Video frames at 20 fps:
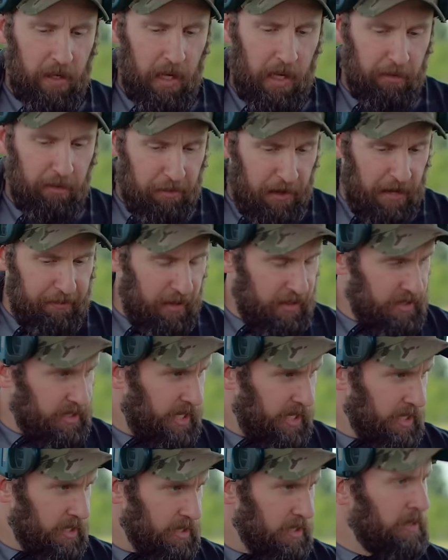of
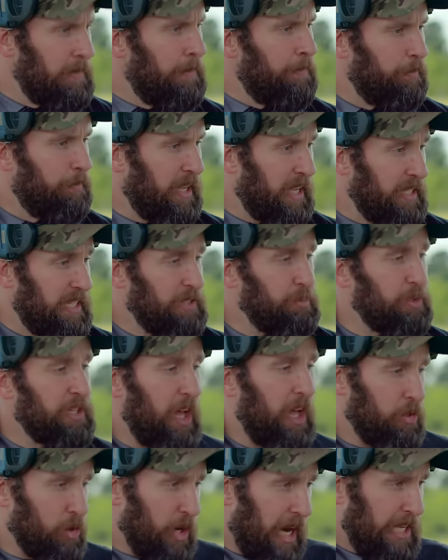556 because that's what
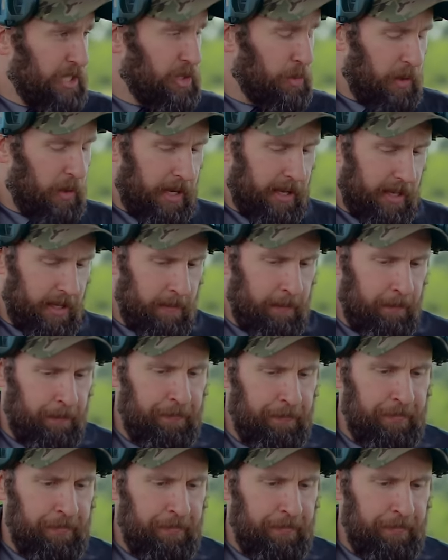the other guys are running.